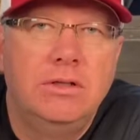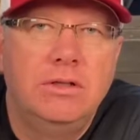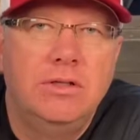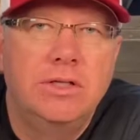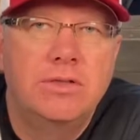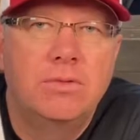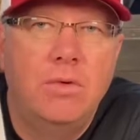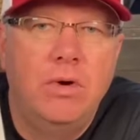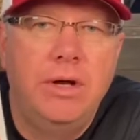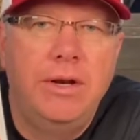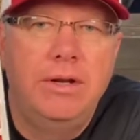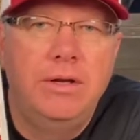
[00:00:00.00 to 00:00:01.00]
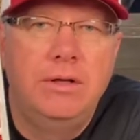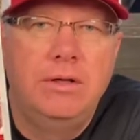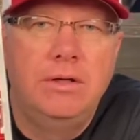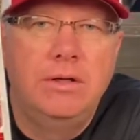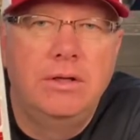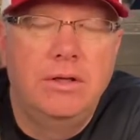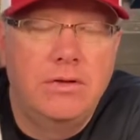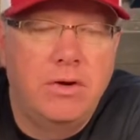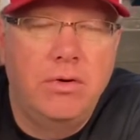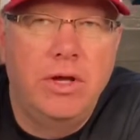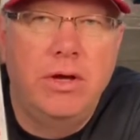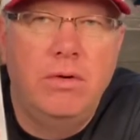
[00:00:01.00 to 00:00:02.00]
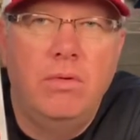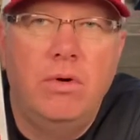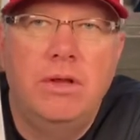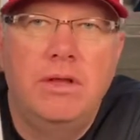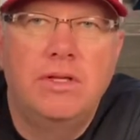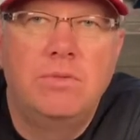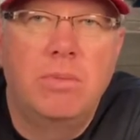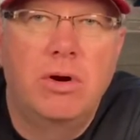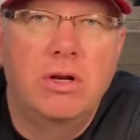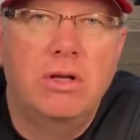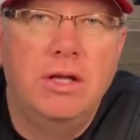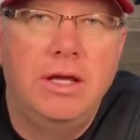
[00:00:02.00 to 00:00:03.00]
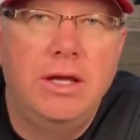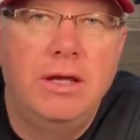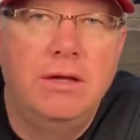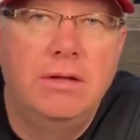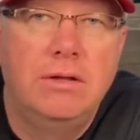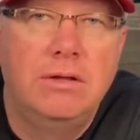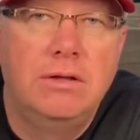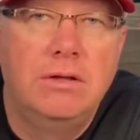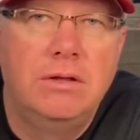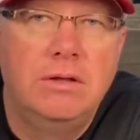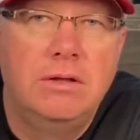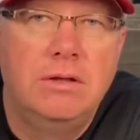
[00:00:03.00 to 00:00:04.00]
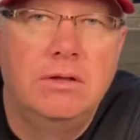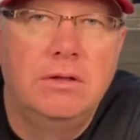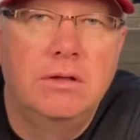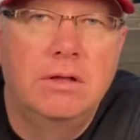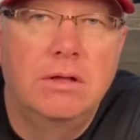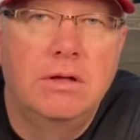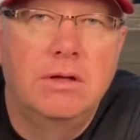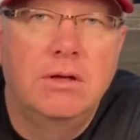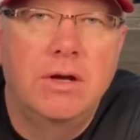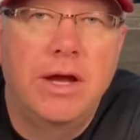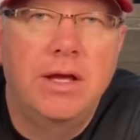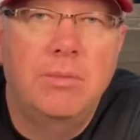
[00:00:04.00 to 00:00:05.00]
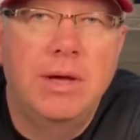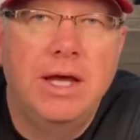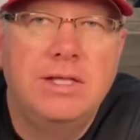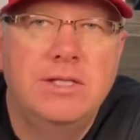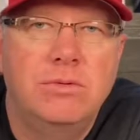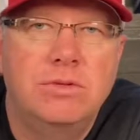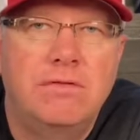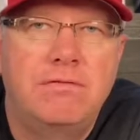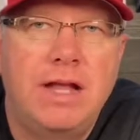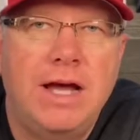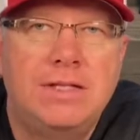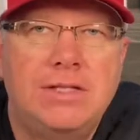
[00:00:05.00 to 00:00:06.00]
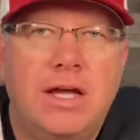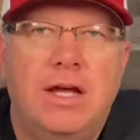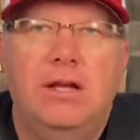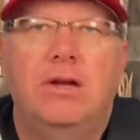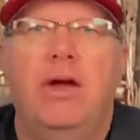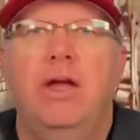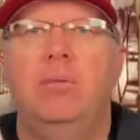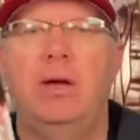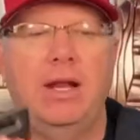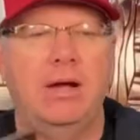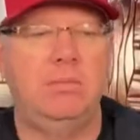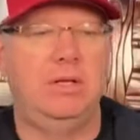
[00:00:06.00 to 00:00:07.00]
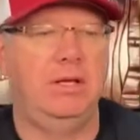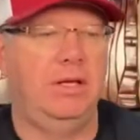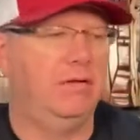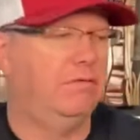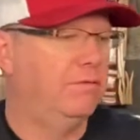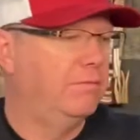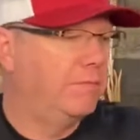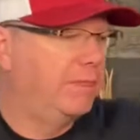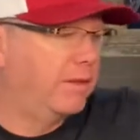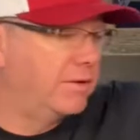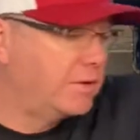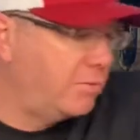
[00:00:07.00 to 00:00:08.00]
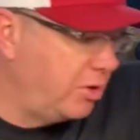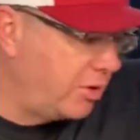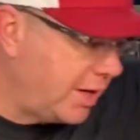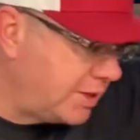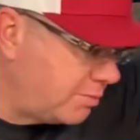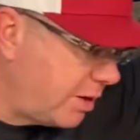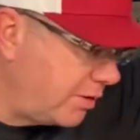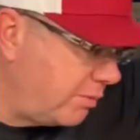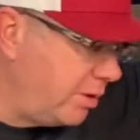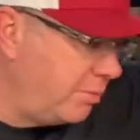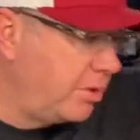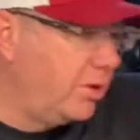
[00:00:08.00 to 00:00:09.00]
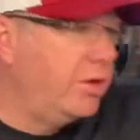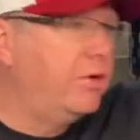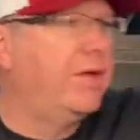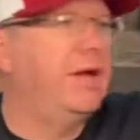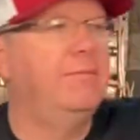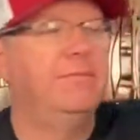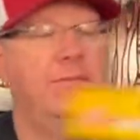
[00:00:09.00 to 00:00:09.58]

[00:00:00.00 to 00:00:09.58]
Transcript: just won, throwing one of these Berkley crankbaits. It was a flat-sided crankbait, I believe. Some of you guys might remember and know that.